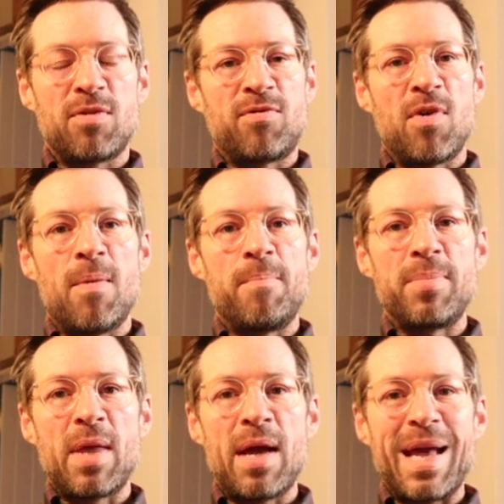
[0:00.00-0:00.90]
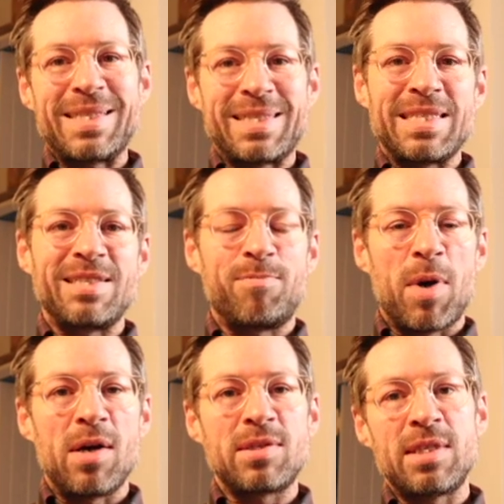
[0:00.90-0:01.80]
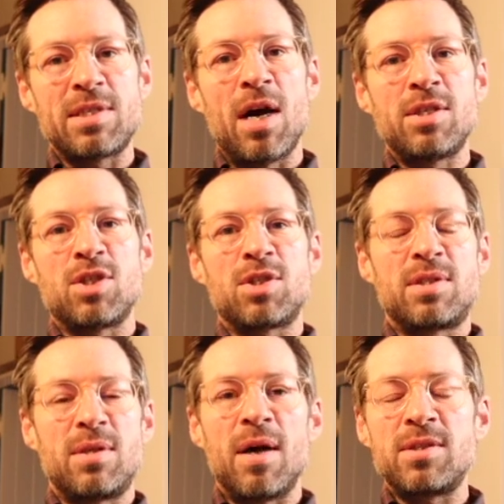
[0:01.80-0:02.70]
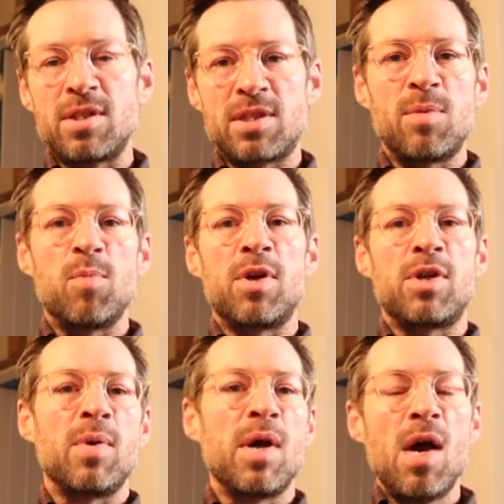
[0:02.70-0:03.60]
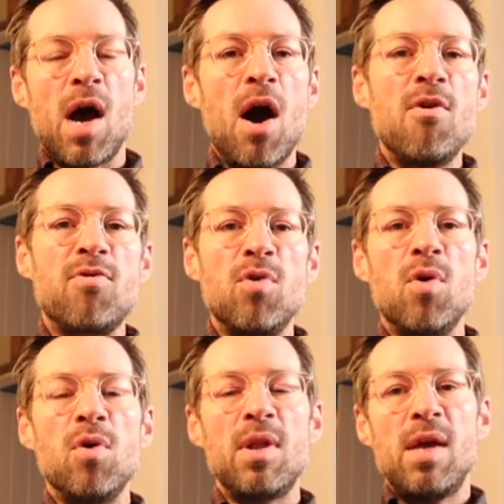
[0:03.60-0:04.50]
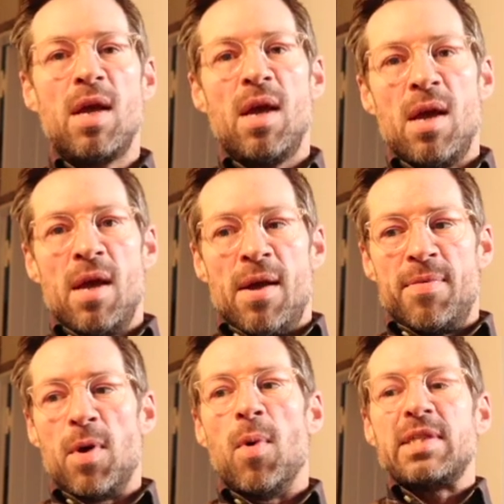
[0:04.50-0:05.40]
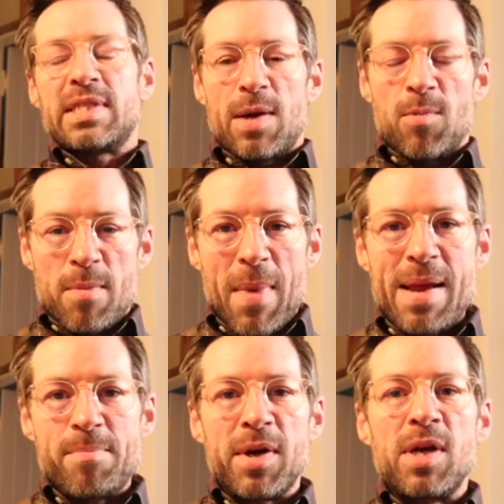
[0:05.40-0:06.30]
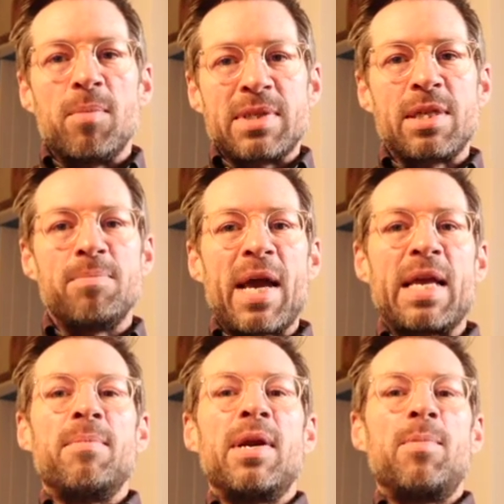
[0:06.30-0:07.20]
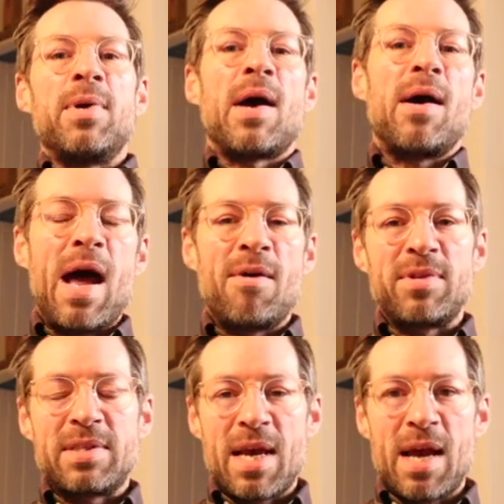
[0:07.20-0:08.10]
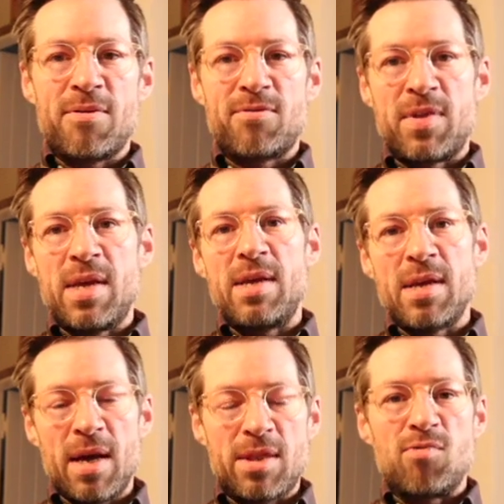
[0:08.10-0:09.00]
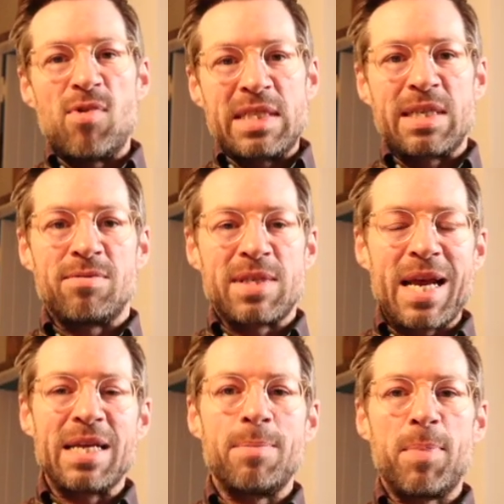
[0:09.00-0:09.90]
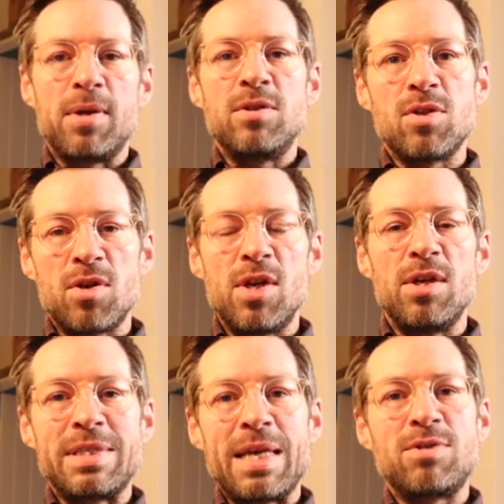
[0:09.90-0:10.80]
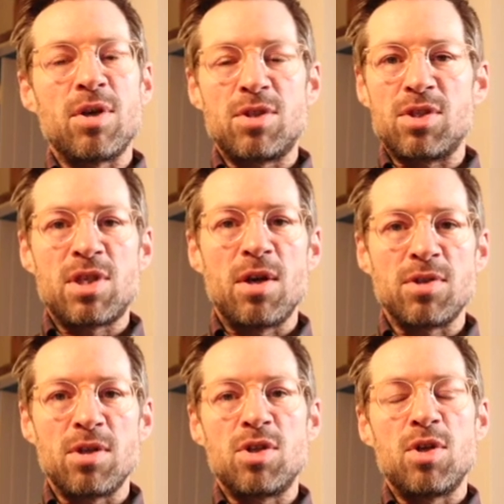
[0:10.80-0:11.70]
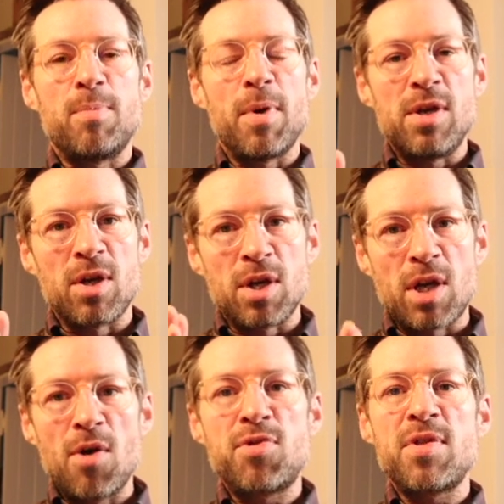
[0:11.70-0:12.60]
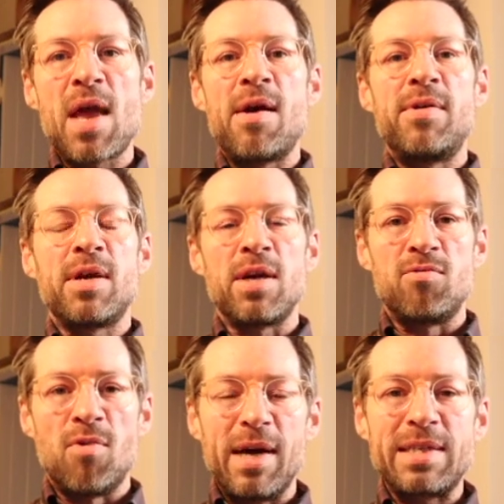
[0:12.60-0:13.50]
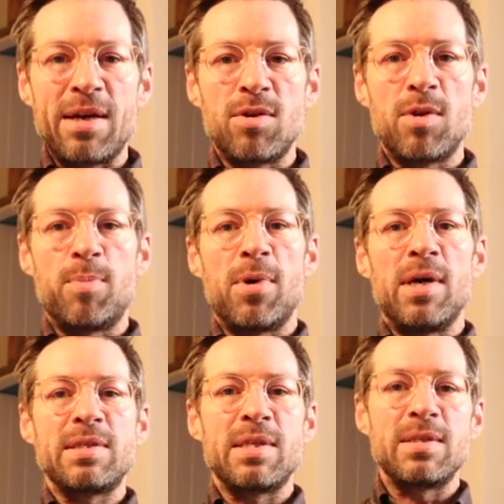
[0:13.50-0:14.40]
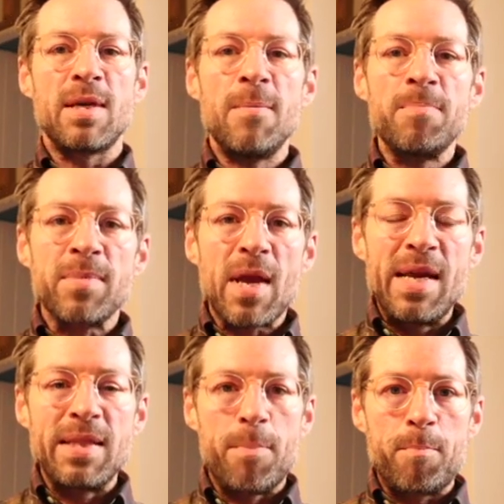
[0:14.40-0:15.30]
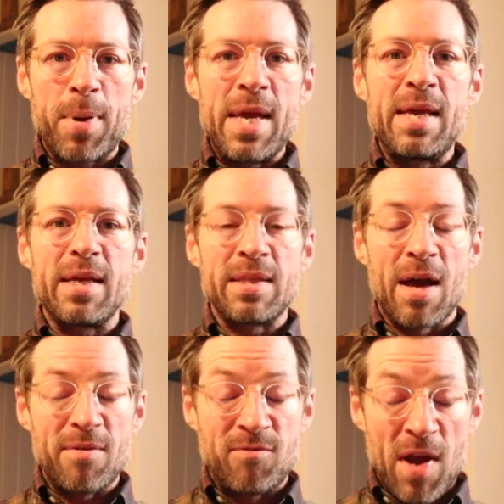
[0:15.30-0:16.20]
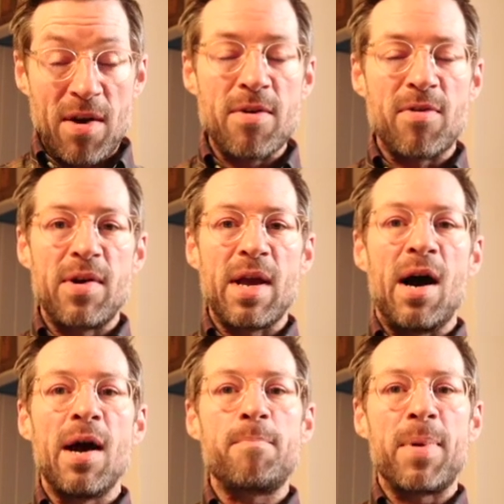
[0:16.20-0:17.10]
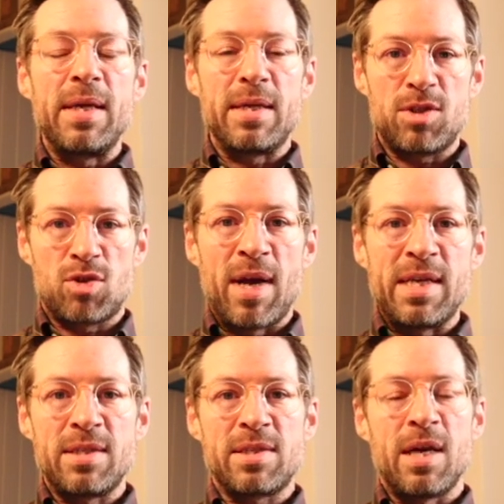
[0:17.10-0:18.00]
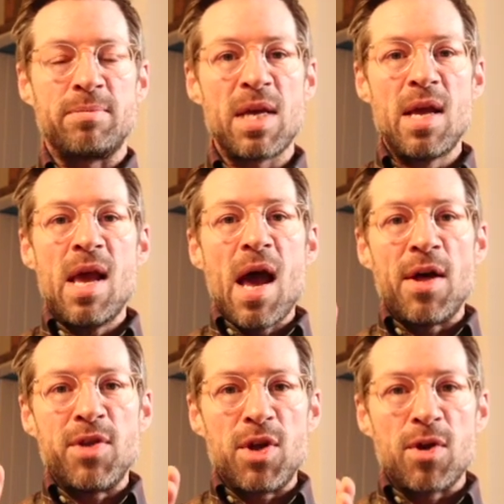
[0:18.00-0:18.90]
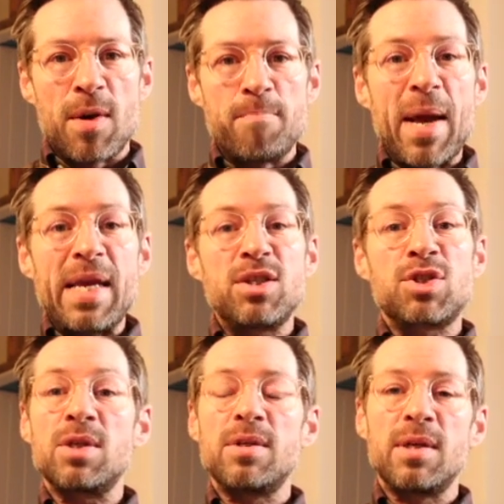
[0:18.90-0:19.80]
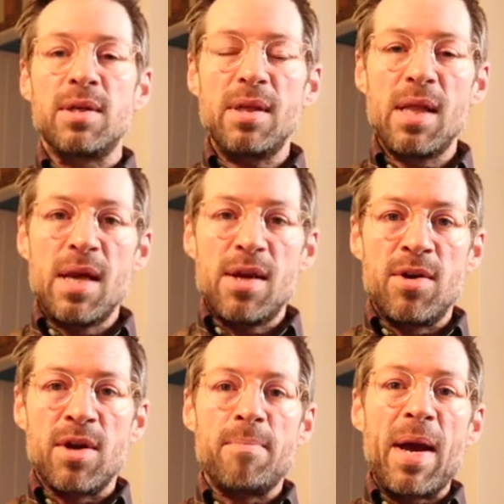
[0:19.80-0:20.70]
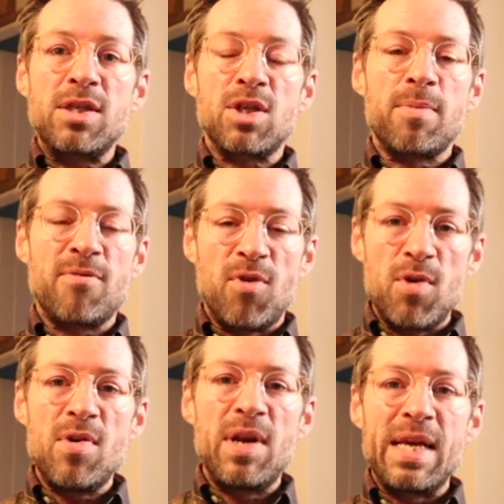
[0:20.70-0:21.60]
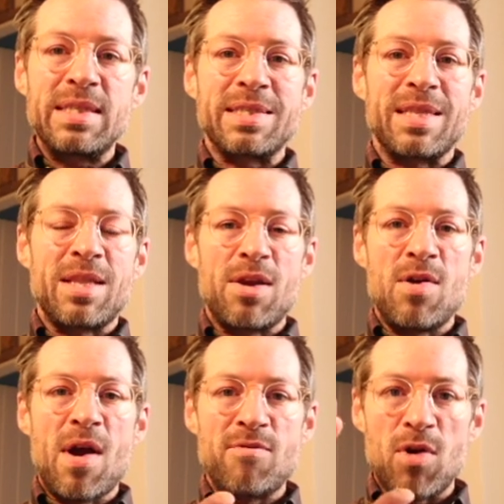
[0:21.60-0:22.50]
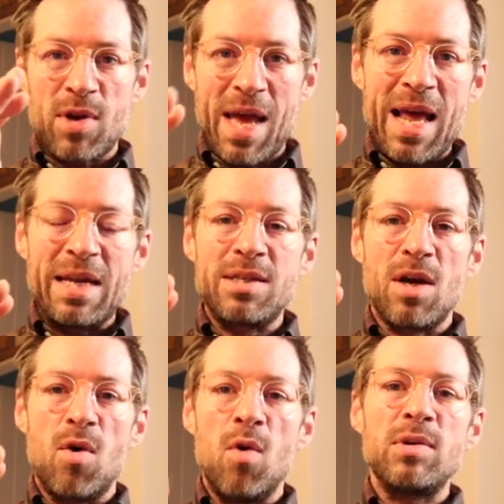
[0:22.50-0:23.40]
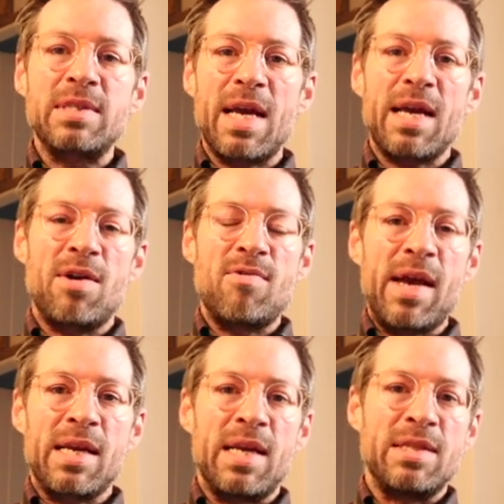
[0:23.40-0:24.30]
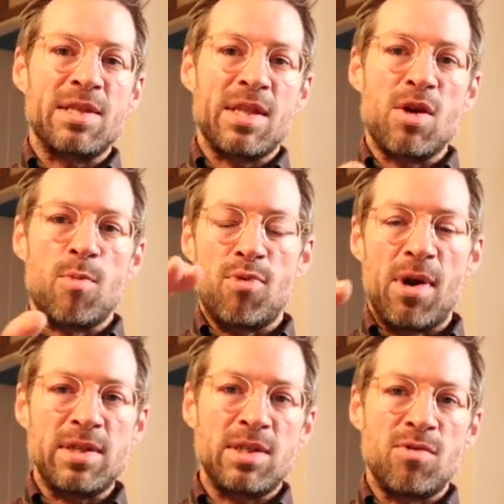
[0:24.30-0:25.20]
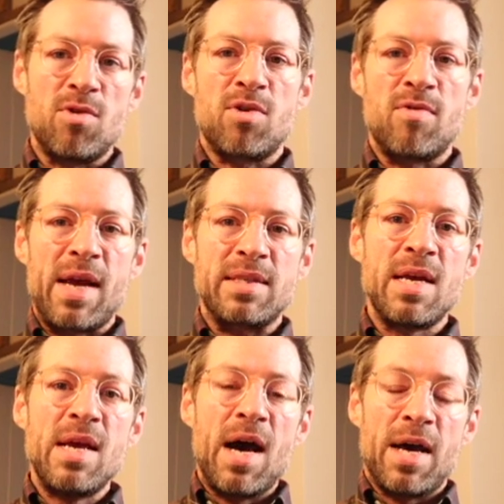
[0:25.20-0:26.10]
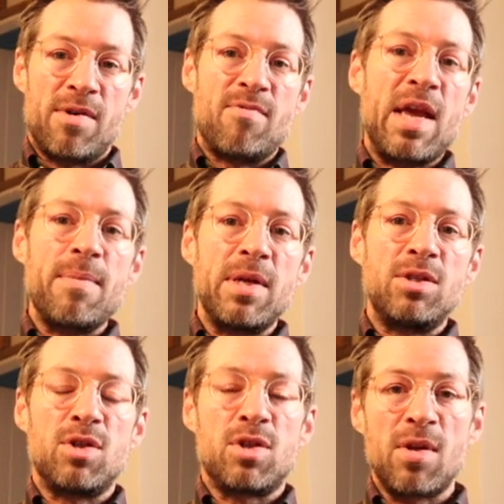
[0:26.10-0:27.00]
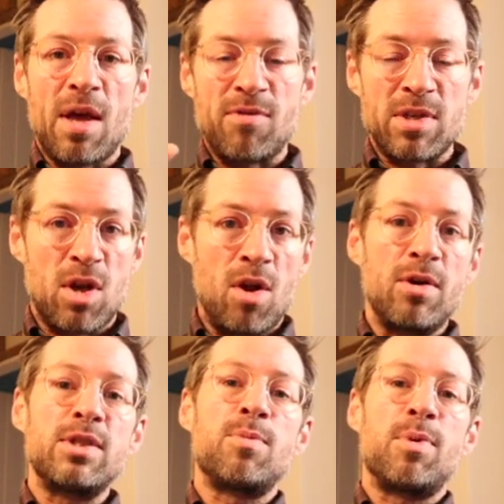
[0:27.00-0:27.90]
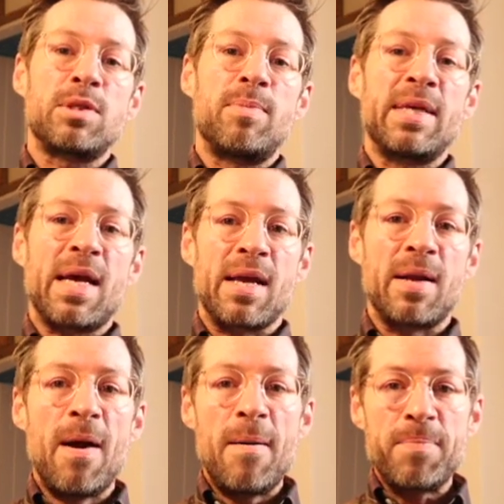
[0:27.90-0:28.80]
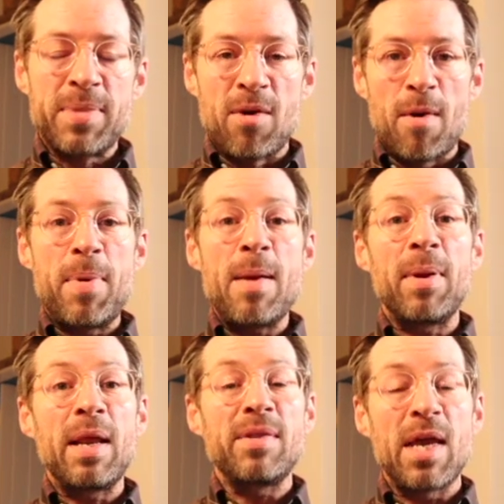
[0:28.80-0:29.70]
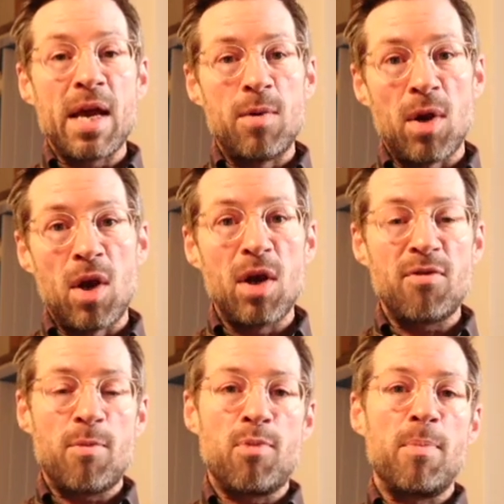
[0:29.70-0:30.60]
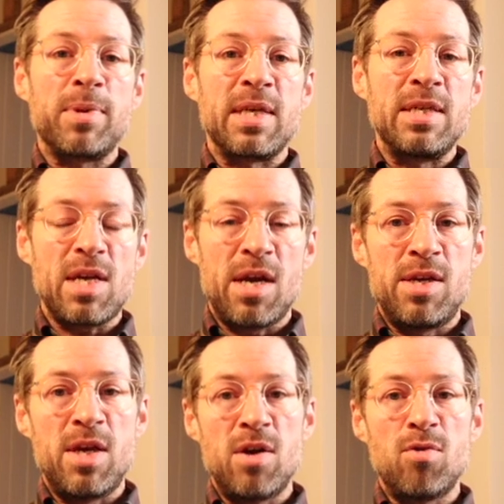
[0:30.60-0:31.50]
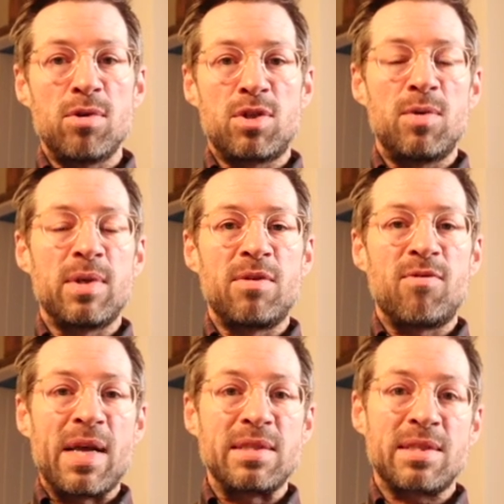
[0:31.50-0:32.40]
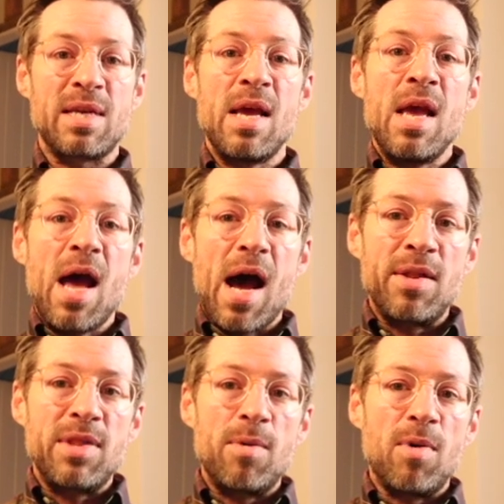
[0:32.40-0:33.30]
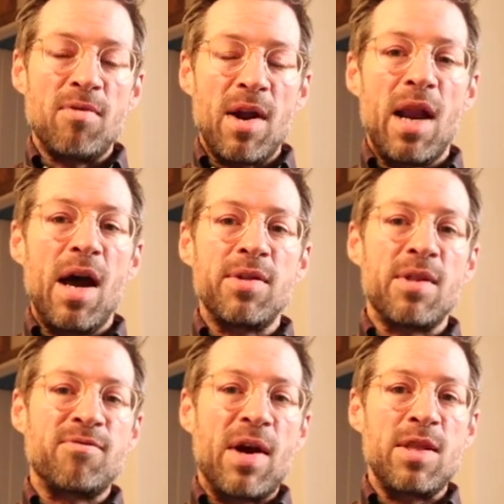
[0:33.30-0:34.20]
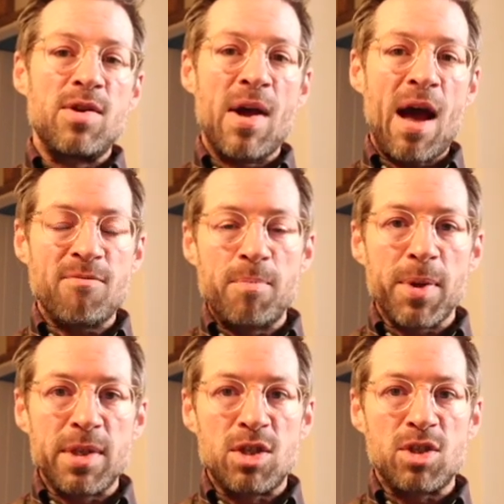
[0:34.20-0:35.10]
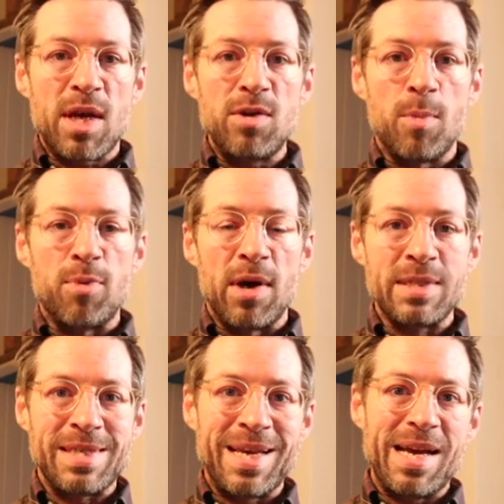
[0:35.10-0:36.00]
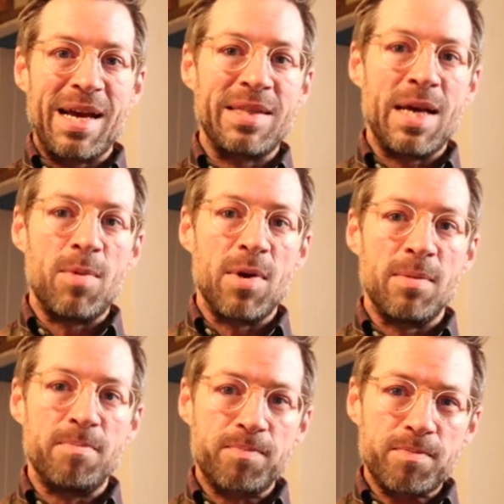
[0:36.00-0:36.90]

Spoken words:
from excessive parties. I just didn't want to do it. Overall, the ones that we made money on were still making money without having to have the risk of taking the bookings on New Year's Eve, so I just chose not to do it. But you're going to go through the area, you're going to write down all the prices in the peak, that very, very high peak trading times, and then you're going to make sure before you list that you have your calendar all set correctly so that your prices are all correct. And I recommend you do that for as long as you possibly can. There are people out there who will look for properties a year or two in advance, and they will rely on the fact that you haven't bothered to check your pricing, and they will